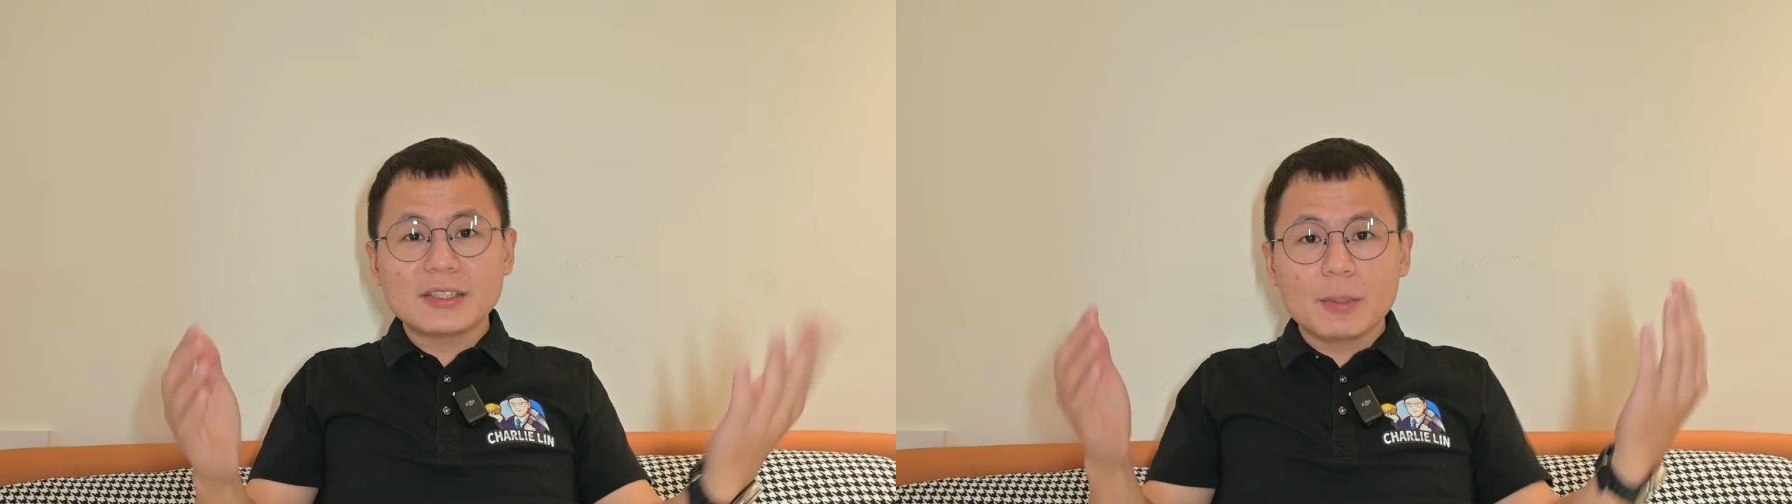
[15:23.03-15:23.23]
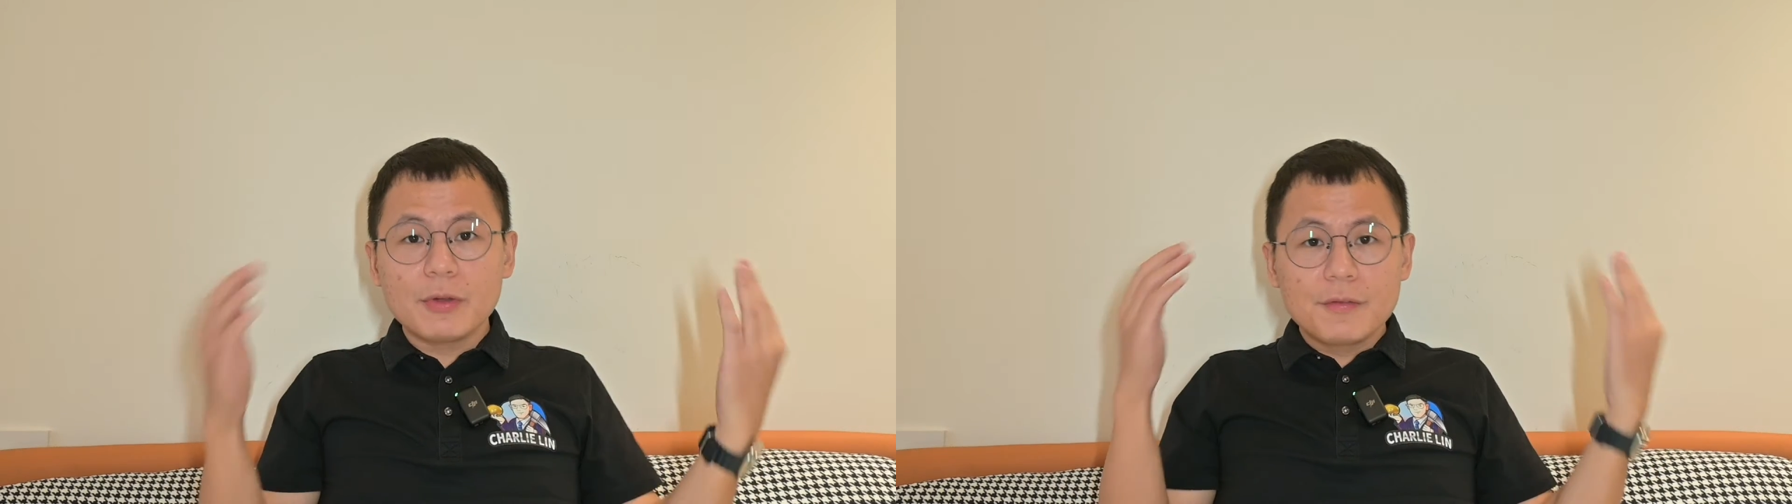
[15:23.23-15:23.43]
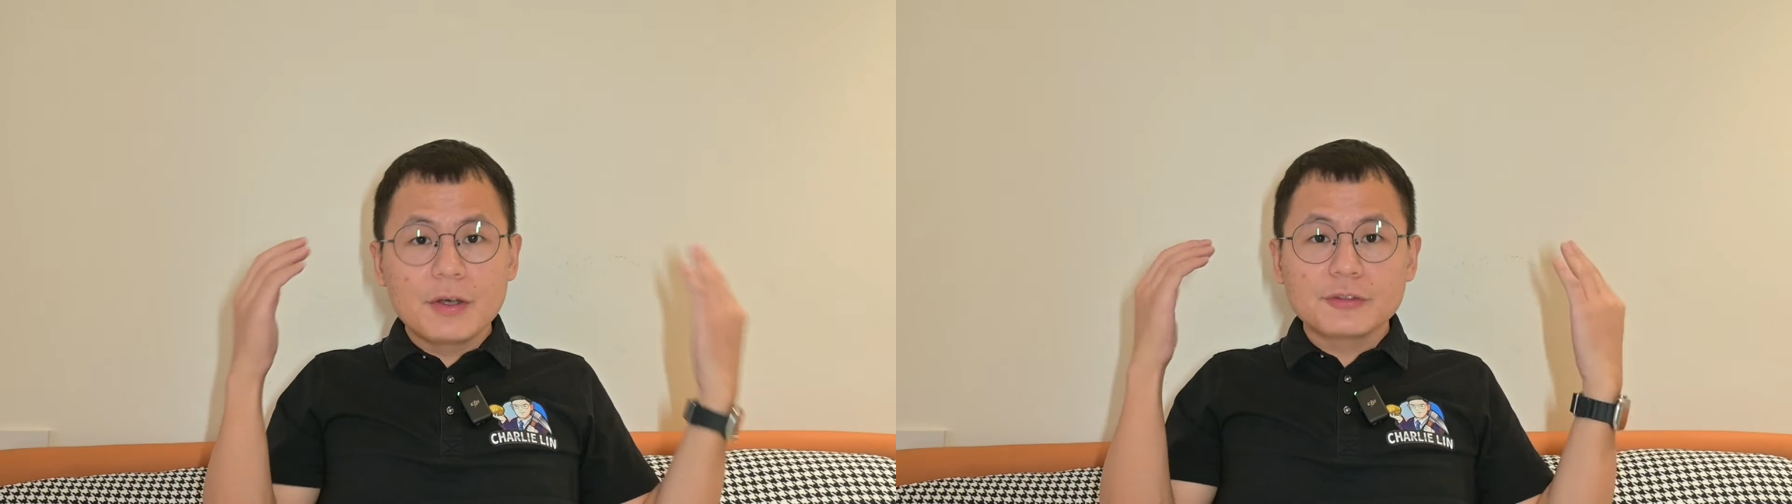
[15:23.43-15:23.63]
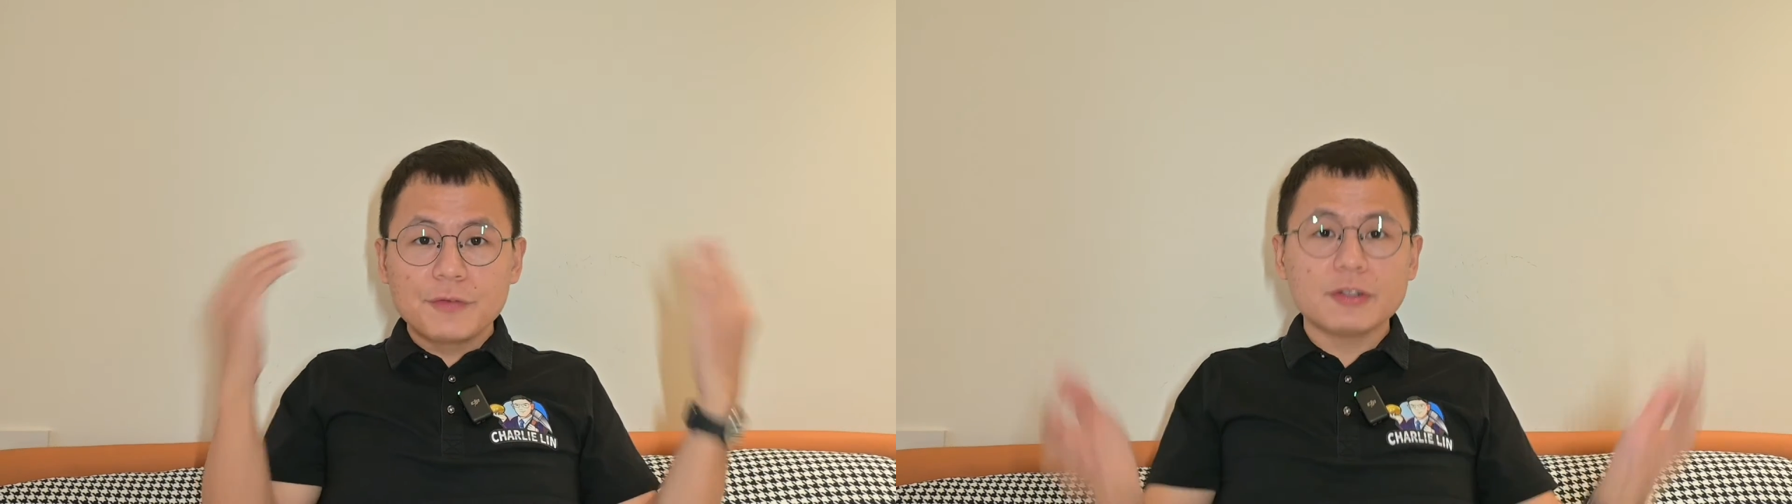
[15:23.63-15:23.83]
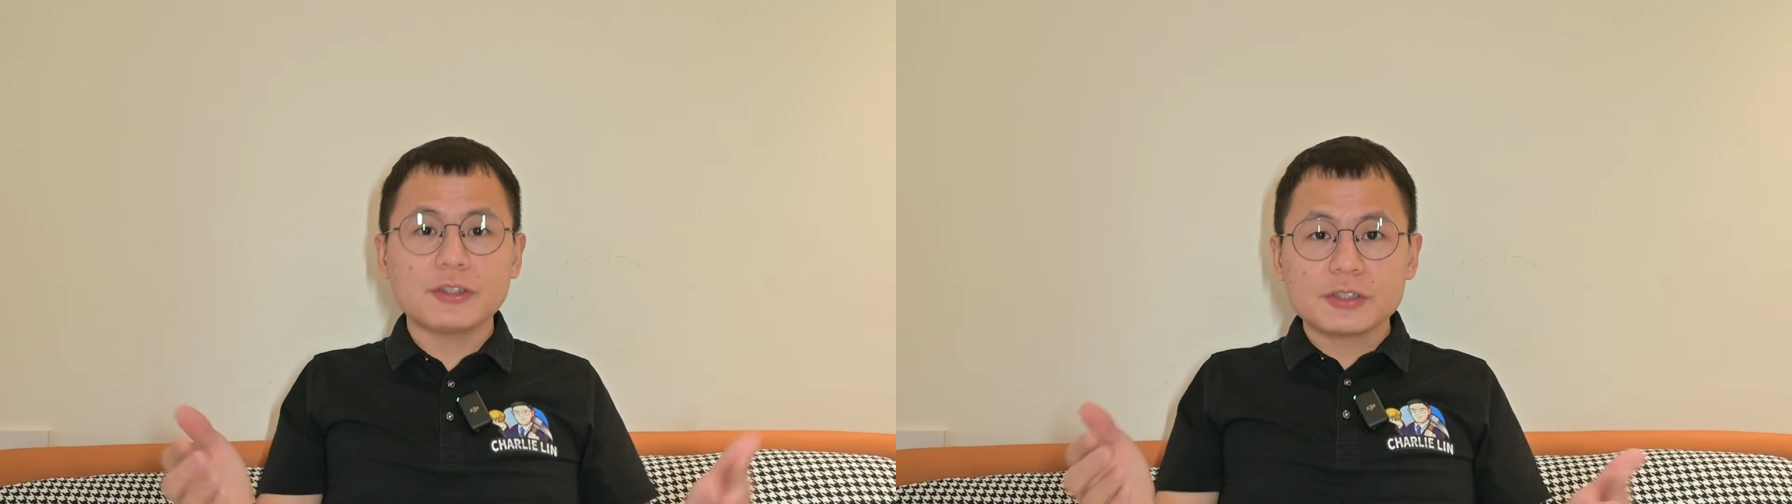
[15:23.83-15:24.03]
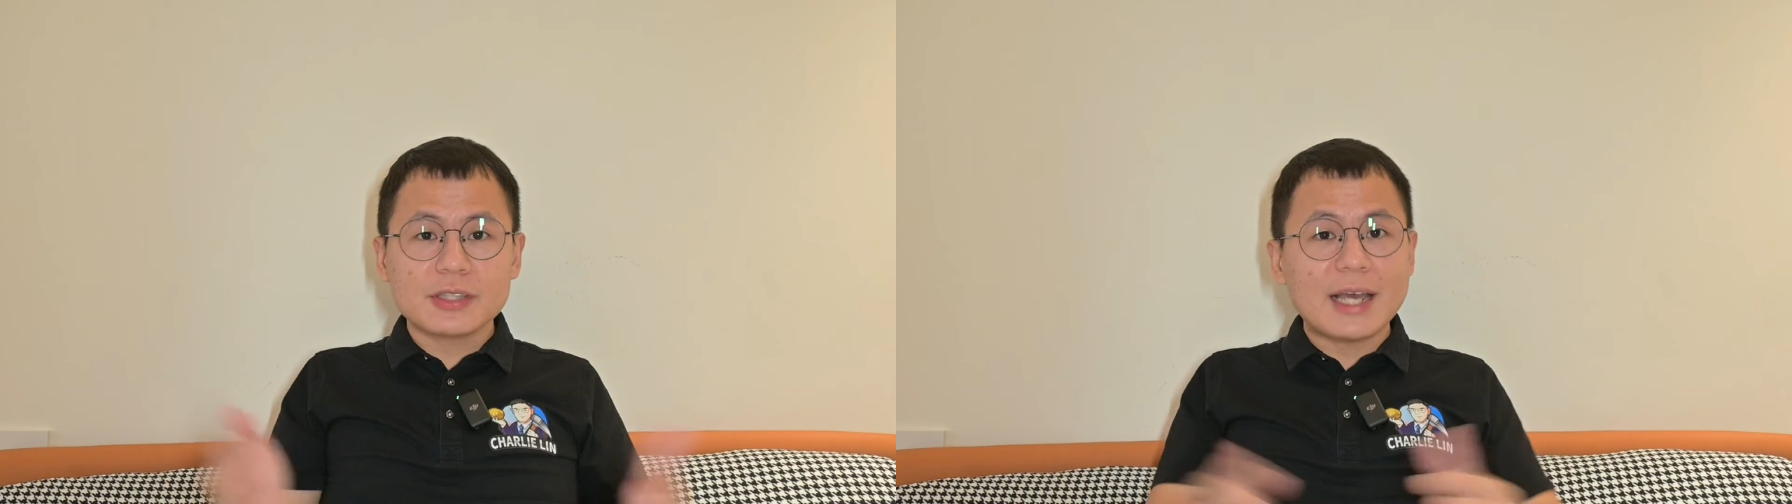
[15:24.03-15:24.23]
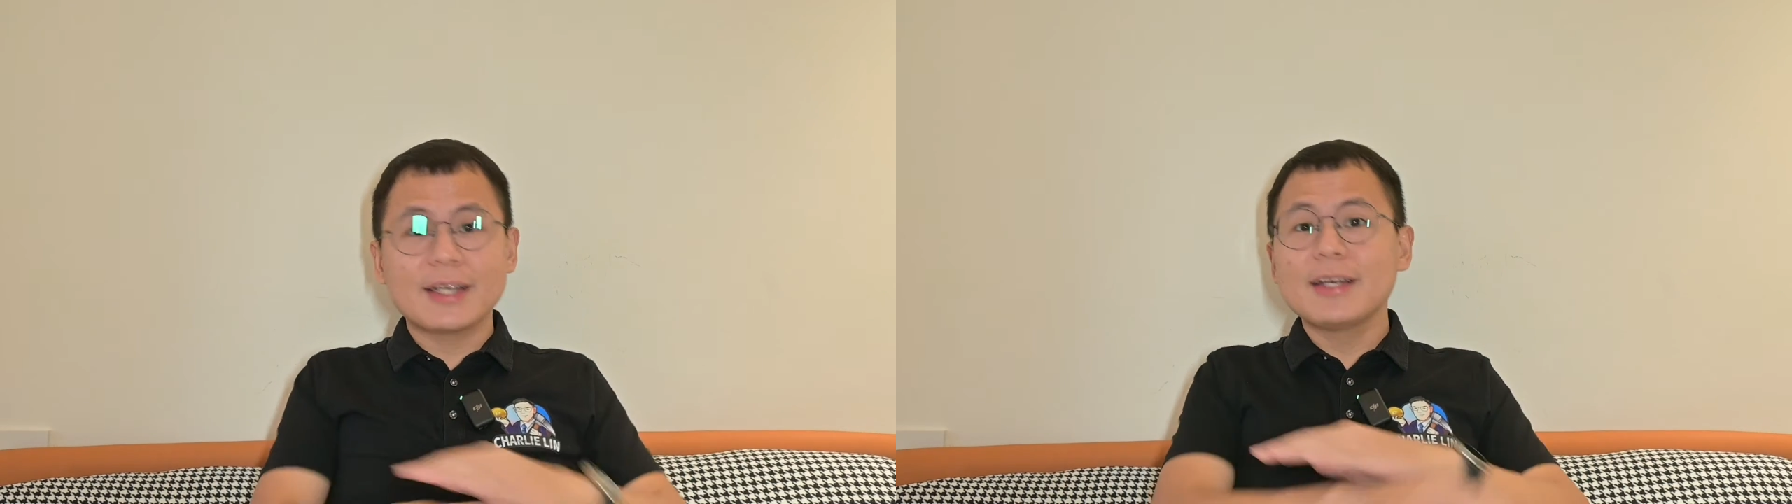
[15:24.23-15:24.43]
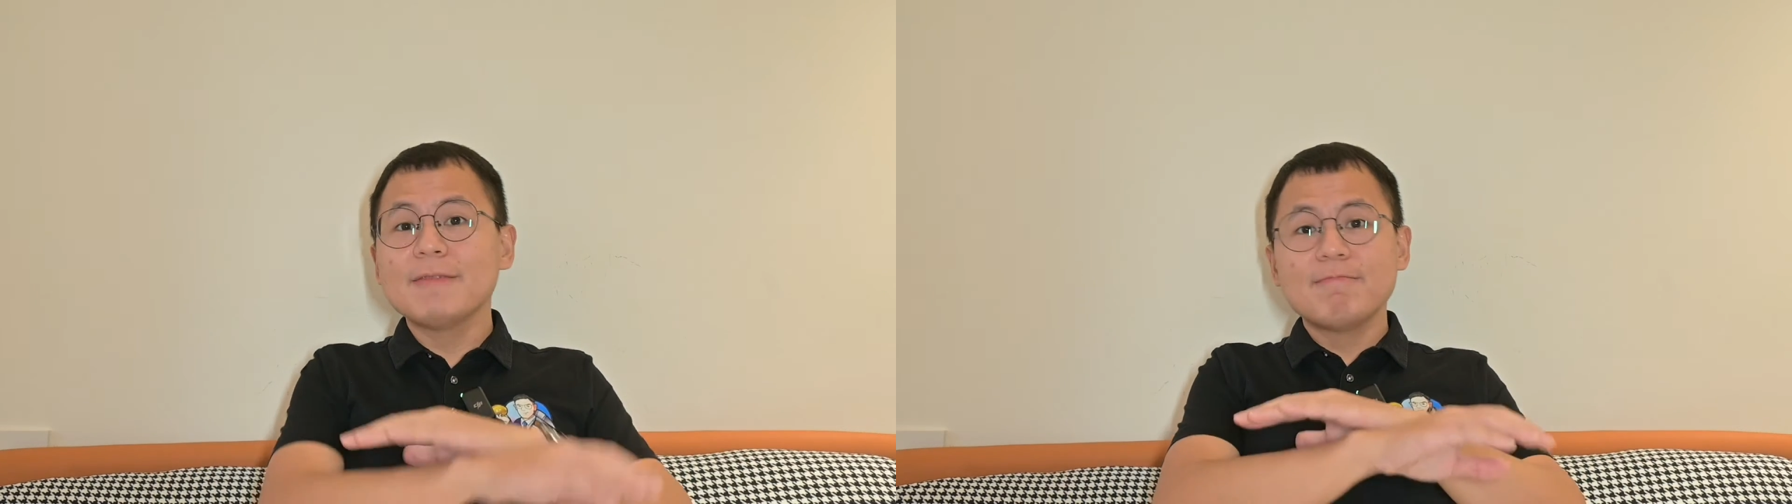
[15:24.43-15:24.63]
some of those futures, like